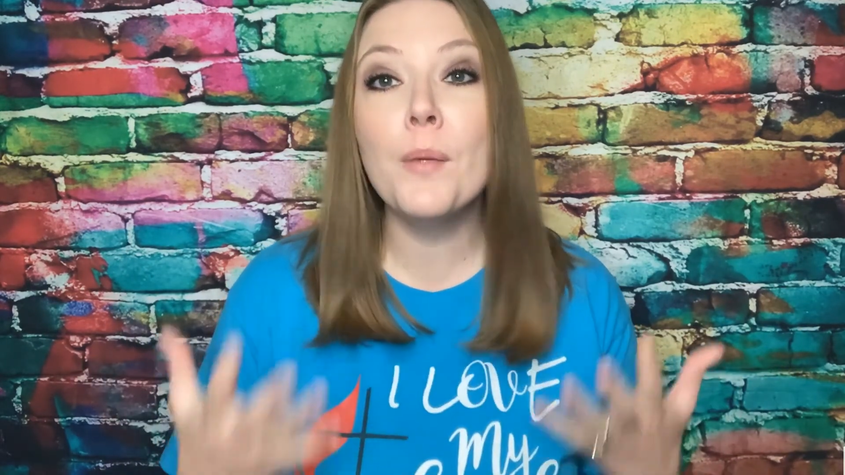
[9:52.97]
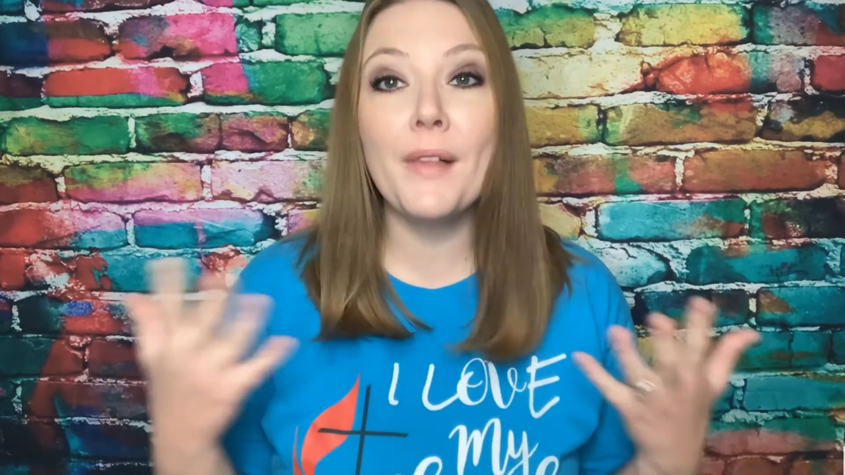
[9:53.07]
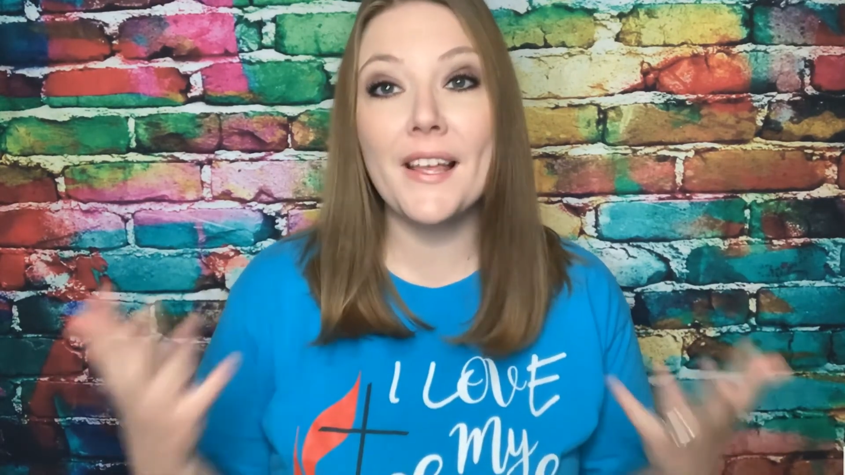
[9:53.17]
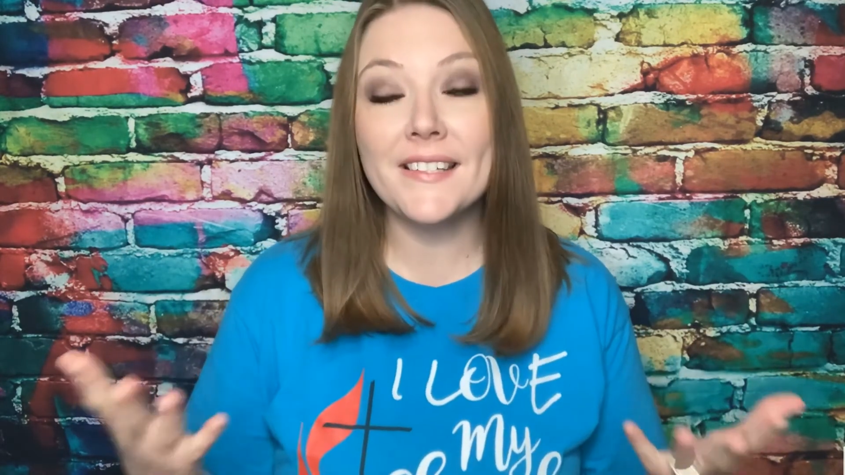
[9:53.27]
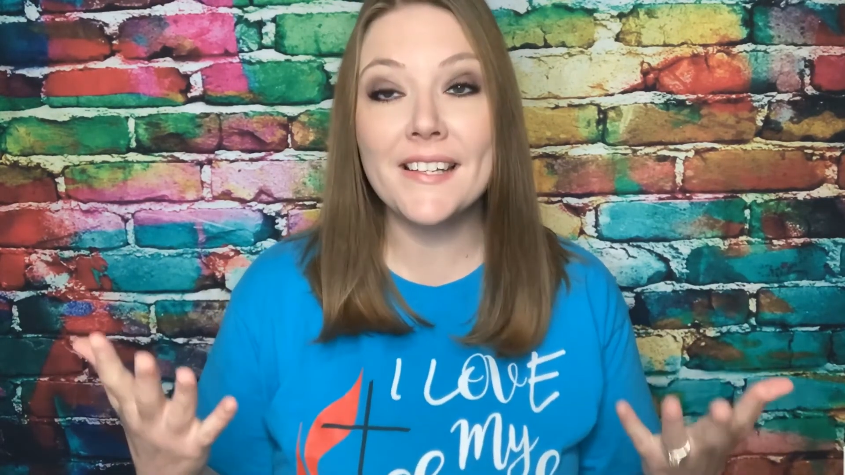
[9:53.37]

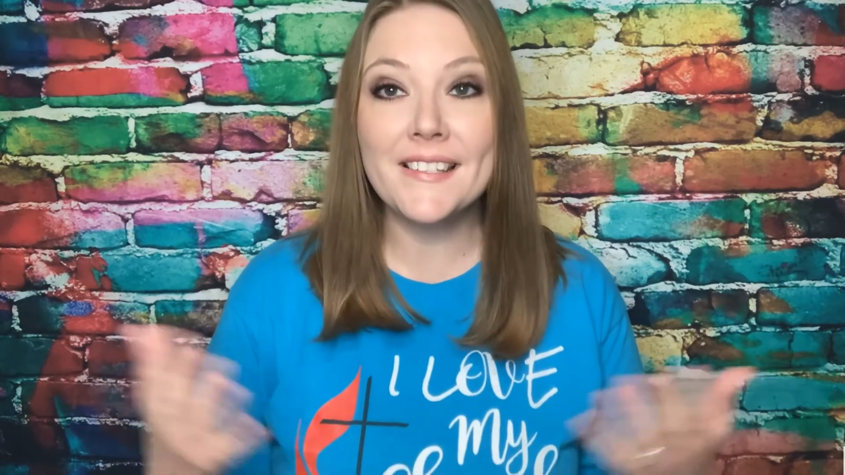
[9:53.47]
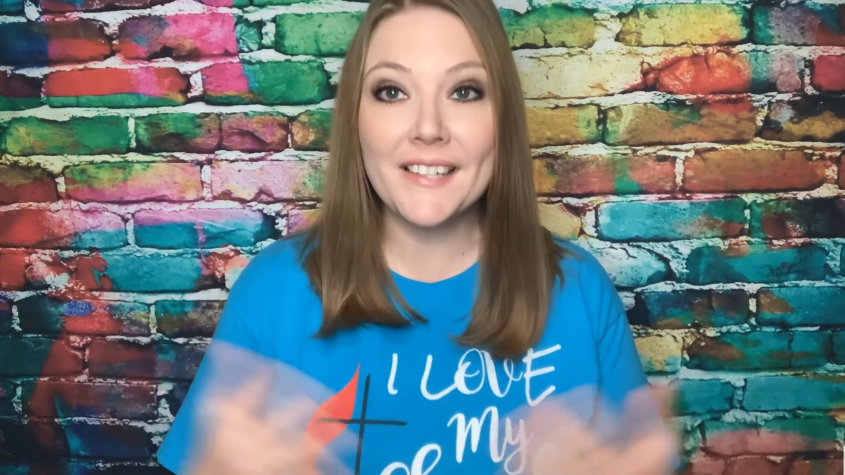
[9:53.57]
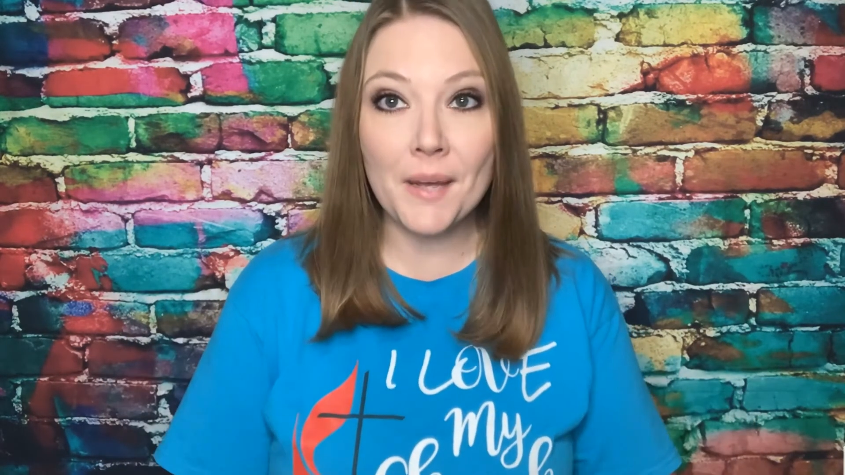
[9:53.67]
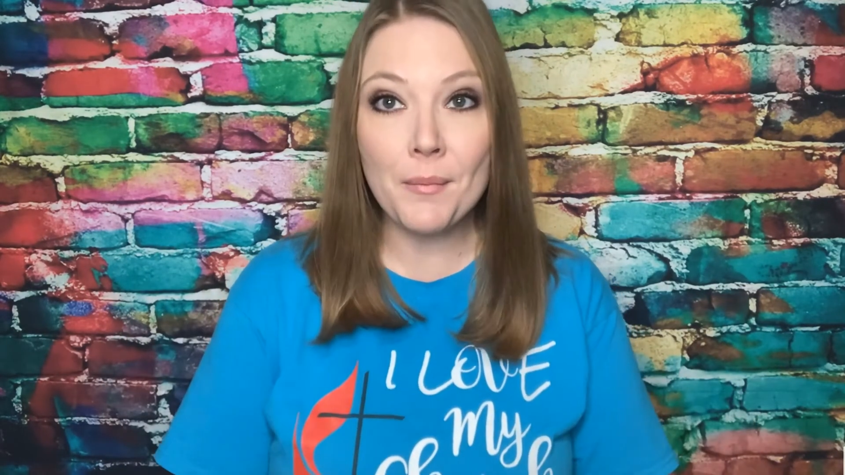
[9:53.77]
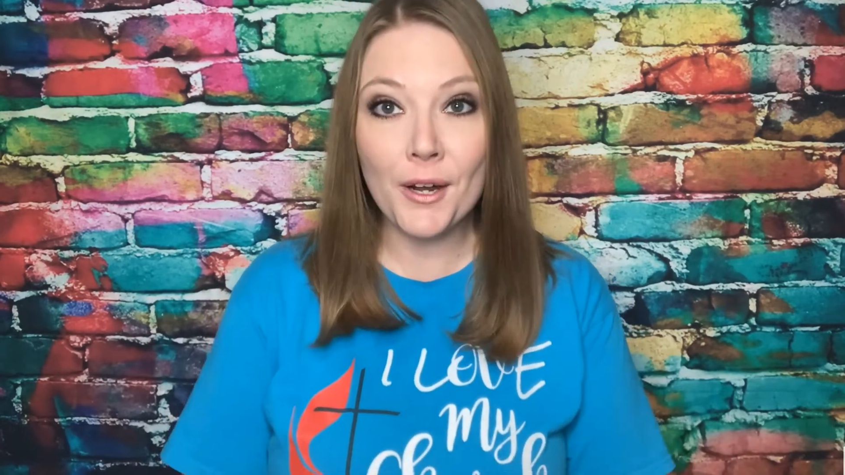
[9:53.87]
blessings to
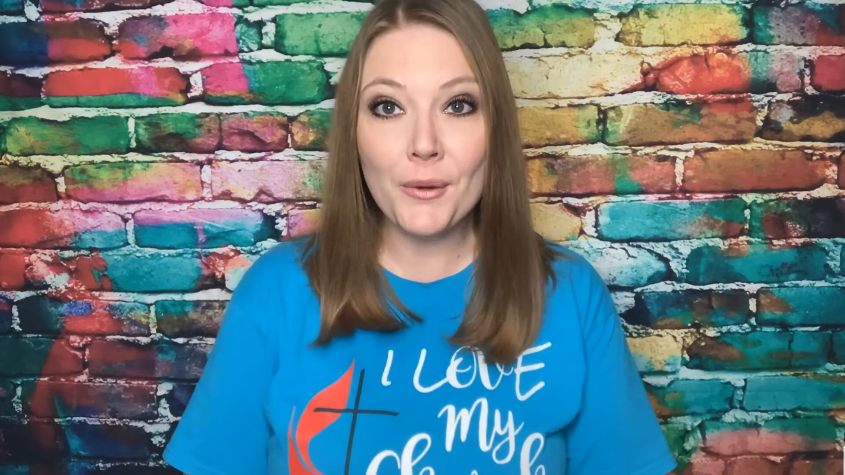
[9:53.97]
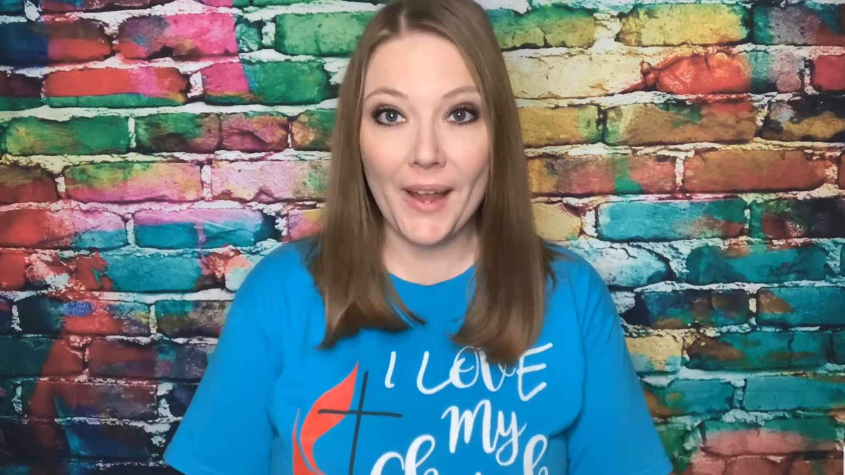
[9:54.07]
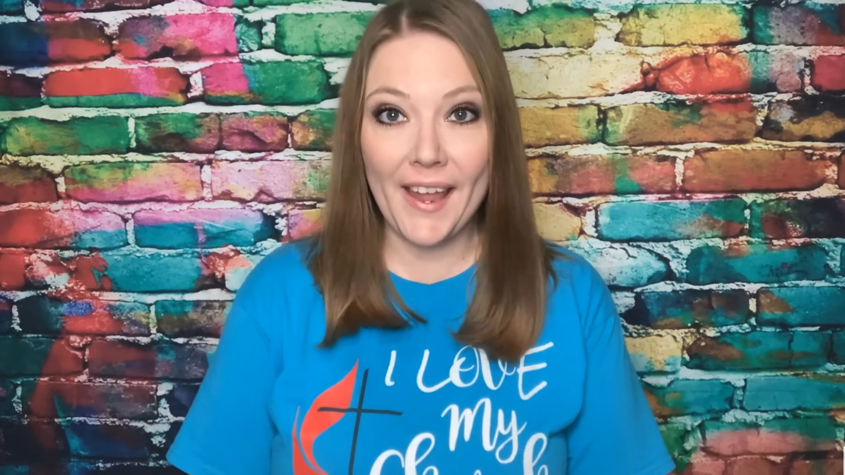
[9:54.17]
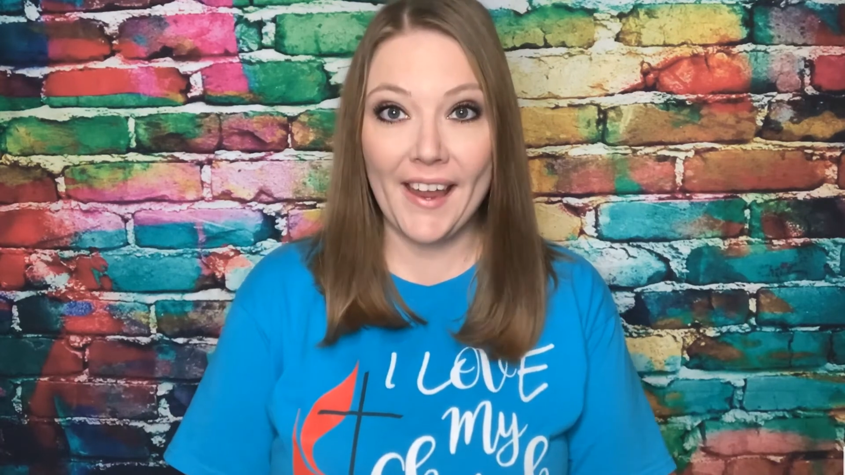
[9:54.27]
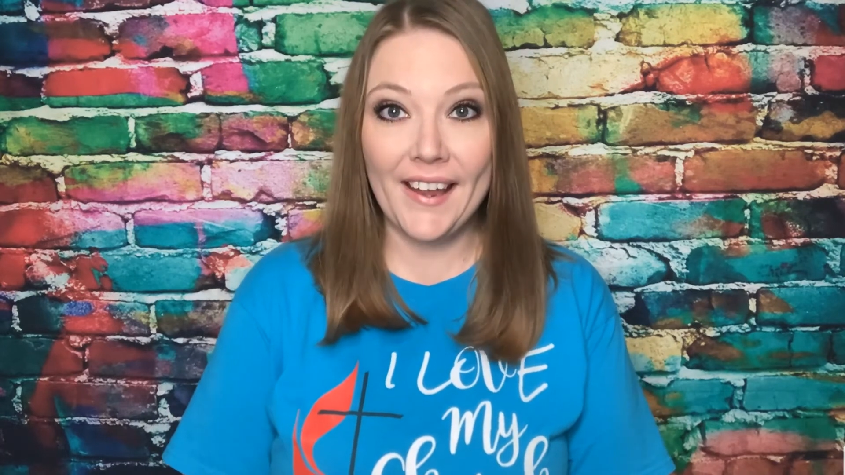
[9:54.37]
come our
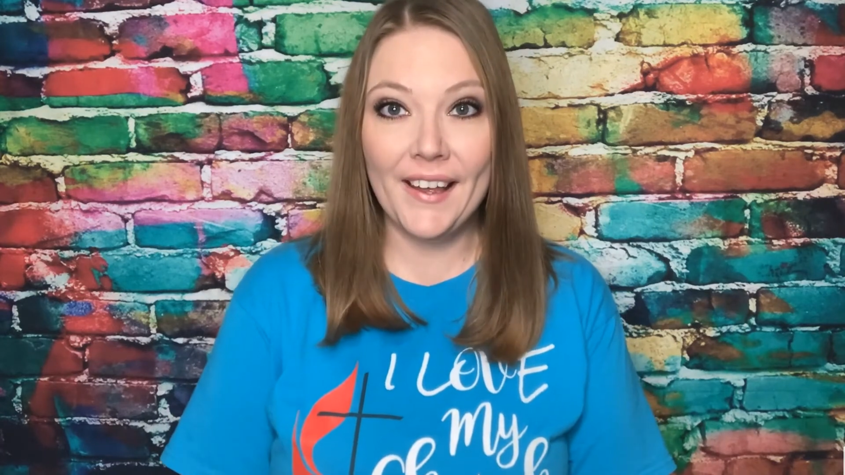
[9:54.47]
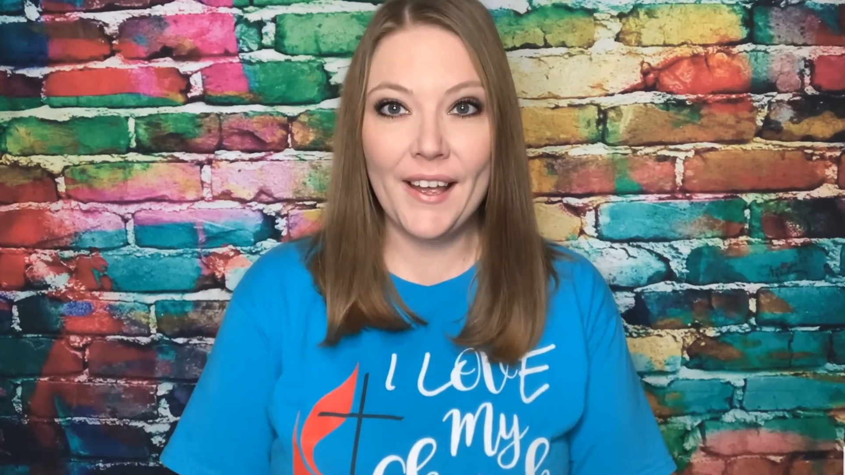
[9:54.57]
way.